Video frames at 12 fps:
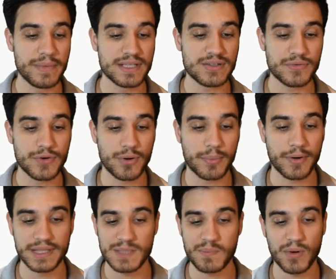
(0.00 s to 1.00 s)
each of your
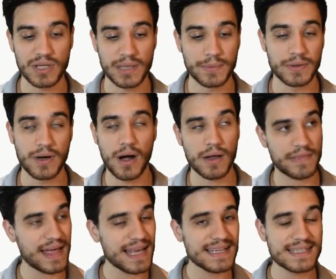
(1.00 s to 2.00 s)
opponent's Pokemon.
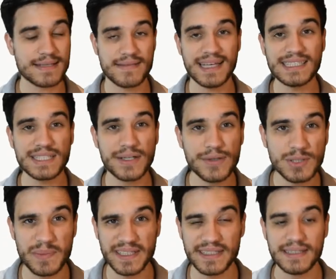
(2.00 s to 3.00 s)
That
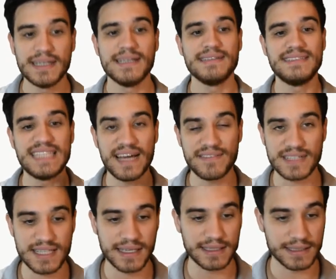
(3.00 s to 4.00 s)
could be
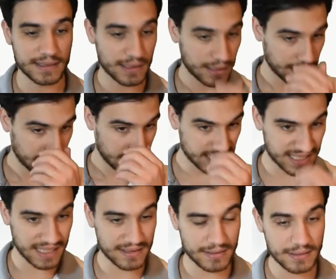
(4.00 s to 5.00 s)
devastating. It
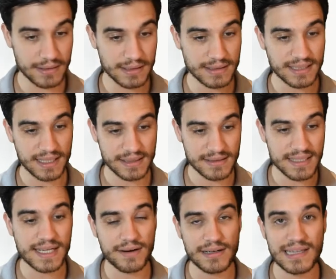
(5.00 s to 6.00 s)
can
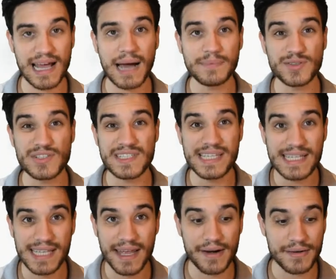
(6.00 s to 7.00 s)
discard up to
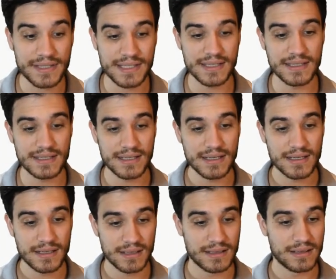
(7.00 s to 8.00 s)
6 energies,
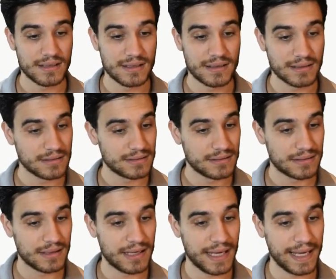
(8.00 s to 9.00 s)

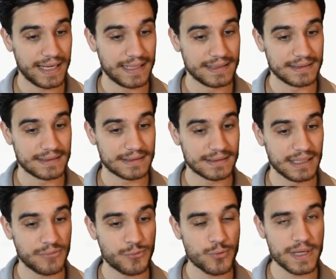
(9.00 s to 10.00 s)
and
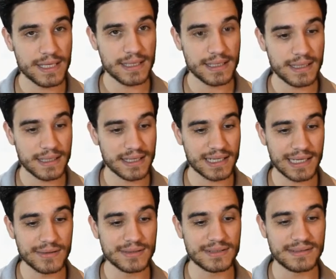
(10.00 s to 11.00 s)
if we
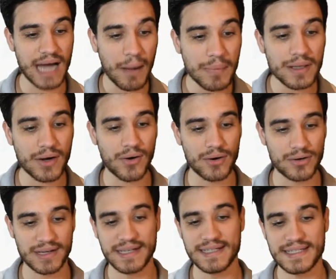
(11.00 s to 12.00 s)
include double
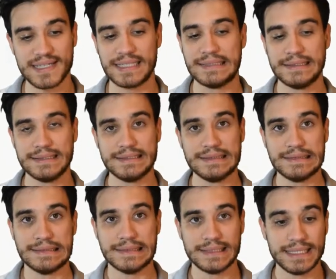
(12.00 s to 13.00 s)
colorless,
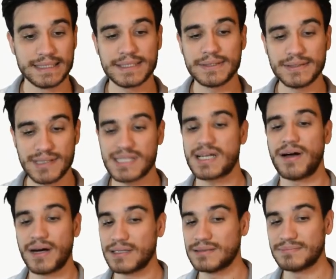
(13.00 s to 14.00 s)
it could
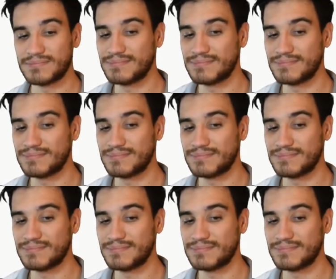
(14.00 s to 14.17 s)
discard